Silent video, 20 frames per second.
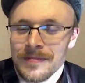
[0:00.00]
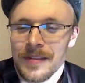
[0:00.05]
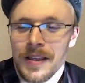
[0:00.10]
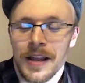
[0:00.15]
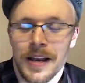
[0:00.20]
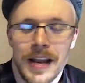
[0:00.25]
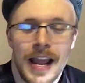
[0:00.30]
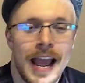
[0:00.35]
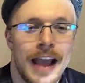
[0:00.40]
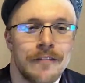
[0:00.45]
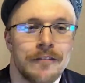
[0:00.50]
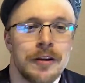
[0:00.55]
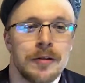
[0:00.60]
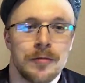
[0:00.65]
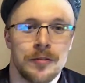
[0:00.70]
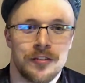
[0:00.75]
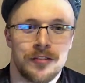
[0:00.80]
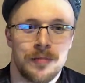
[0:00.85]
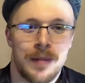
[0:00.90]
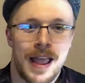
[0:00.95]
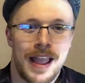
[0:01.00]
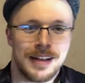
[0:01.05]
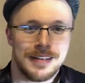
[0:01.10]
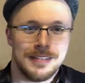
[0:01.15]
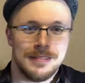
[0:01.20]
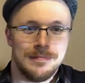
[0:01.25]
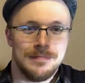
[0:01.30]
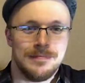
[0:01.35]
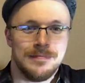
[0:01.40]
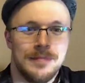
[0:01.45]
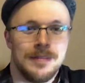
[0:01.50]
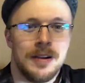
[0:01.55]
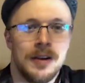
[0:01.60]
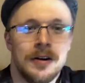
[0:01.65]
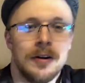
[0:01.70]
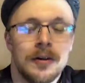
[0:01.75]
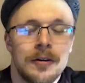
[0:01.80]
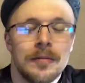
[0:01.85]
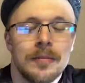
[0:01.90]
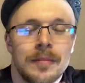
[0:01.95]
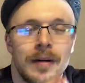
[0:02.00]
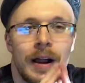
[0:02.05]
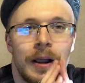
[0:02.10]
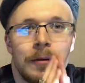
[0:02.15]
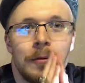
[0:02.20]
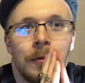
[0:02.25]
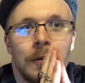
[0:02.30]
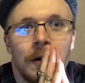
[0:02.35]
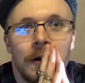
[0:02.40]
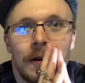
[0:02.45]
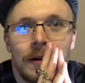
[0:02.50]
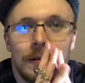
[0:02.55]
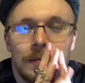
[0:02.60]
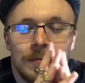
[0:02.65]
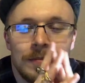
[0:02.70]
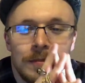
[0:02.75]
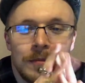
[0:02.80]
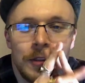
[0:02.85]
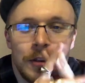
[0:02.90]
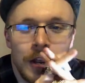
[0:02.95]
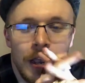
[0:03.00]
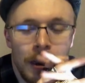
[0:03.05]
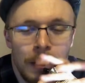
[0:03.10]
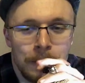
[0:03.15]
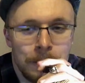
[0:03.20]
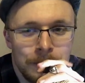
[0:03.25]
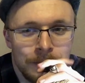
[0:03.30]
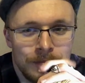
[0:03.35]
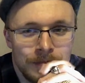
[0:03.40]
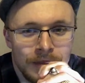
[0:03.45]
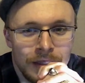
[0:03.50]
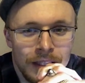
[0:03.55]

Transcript: In every respect. Oh my word. You know?